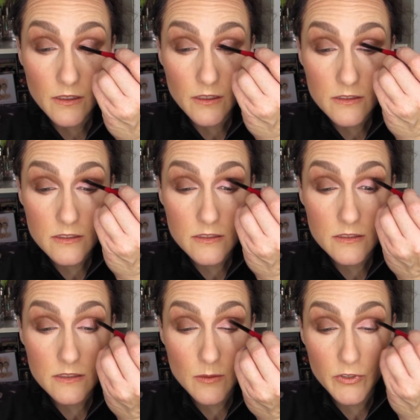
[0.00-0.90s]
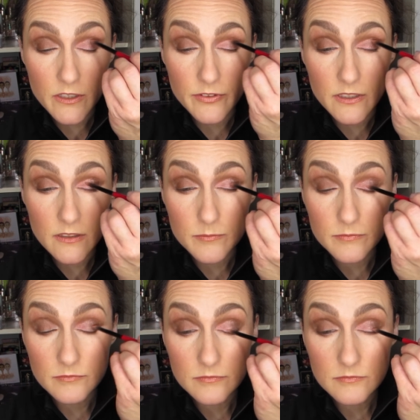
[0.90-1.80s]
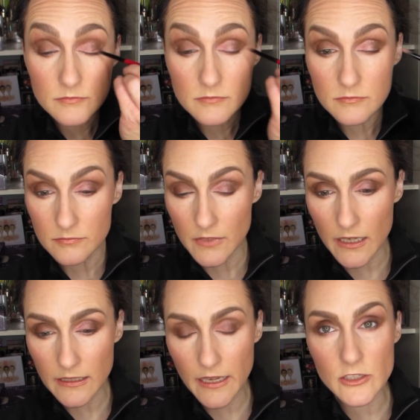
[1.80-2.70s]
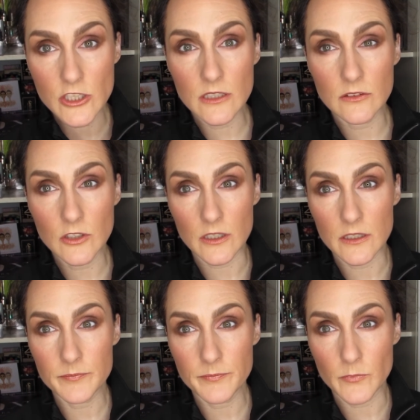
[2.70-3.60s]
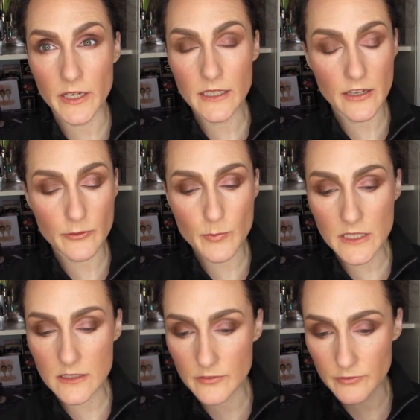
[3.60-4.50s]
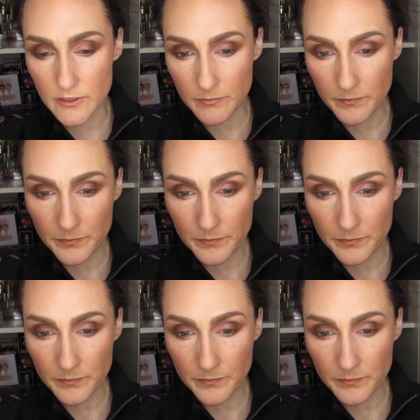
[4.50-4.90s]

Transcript: it's somewhat of an edgy look, right? Everybody's different.